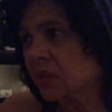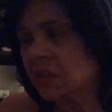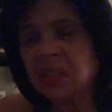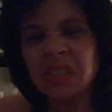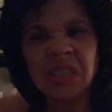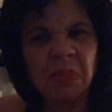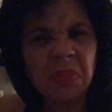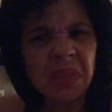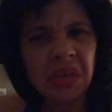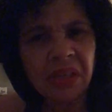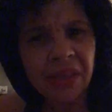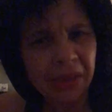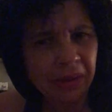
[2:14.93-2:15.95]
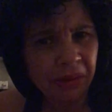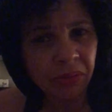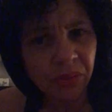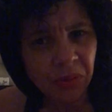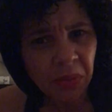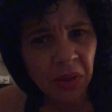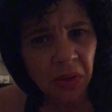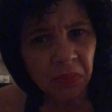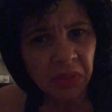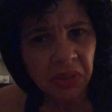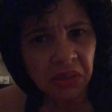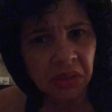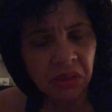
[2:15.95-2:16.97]
something cared about
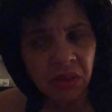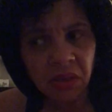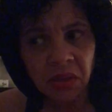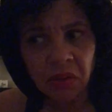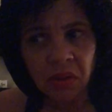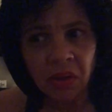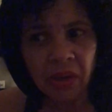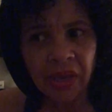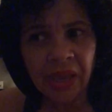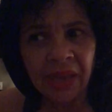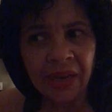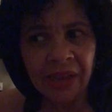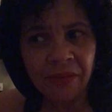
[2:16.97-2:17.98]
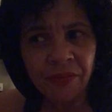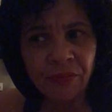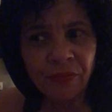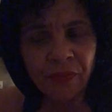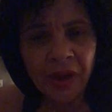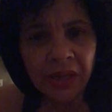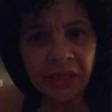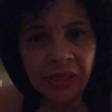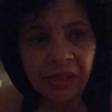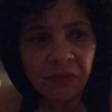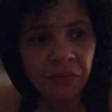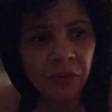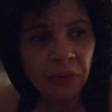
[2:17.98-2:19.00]
me, and I
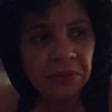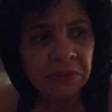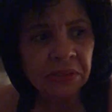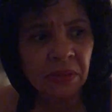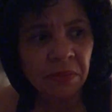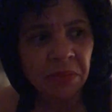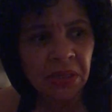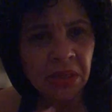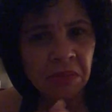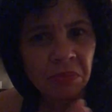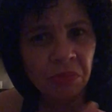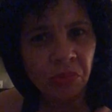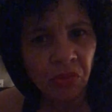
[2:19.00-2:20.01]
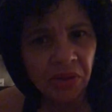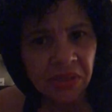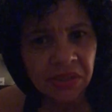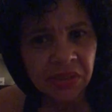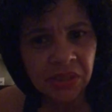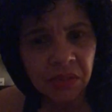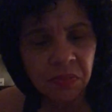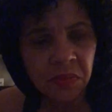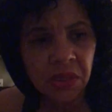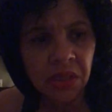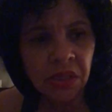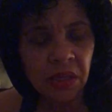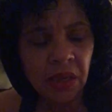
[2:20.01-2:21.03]
finally felt something embracing
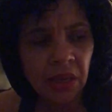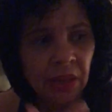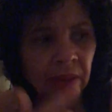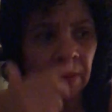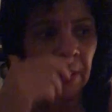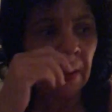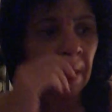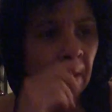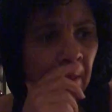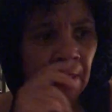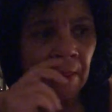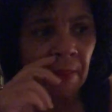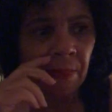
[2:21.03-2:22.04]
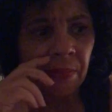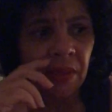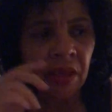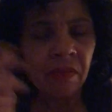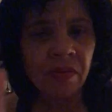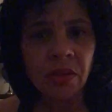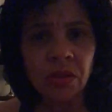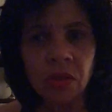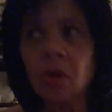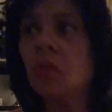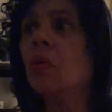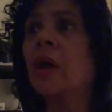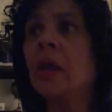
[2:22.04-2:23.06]
me. And even
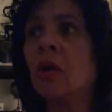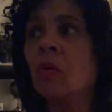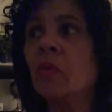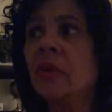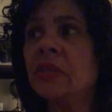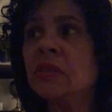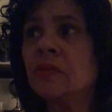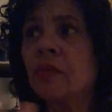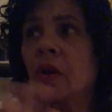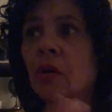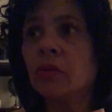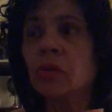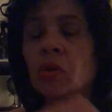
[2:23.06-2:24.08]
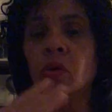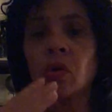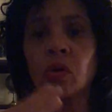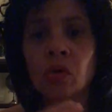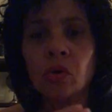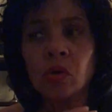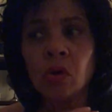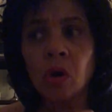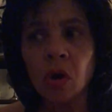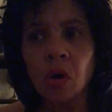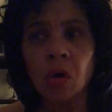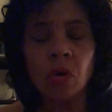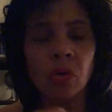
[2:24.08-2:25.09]
though I always felt
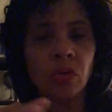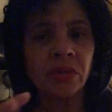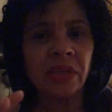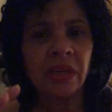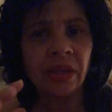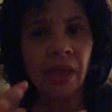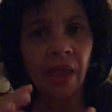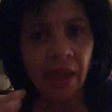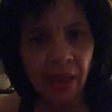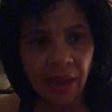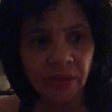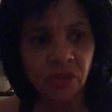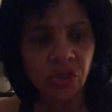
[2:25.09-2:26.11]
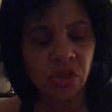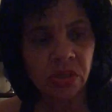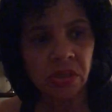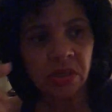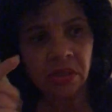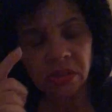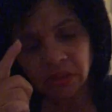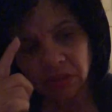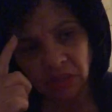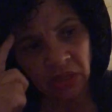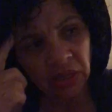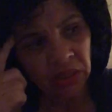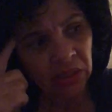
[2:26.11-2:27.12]
cold and anxious,
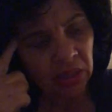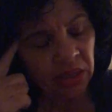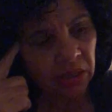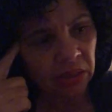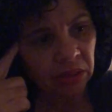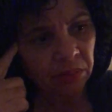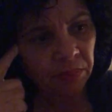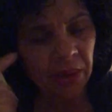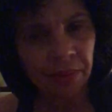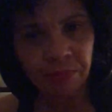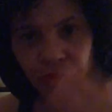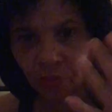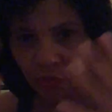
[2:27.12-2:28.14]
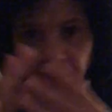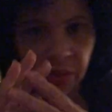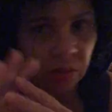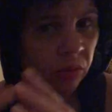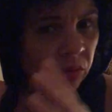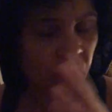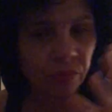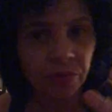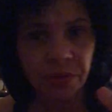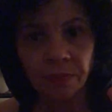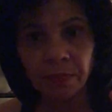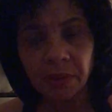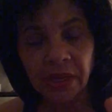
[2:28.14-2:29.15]
and my brain all over
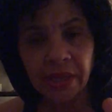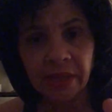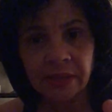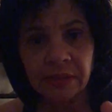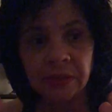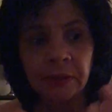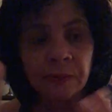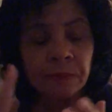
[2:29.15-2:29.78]
the place,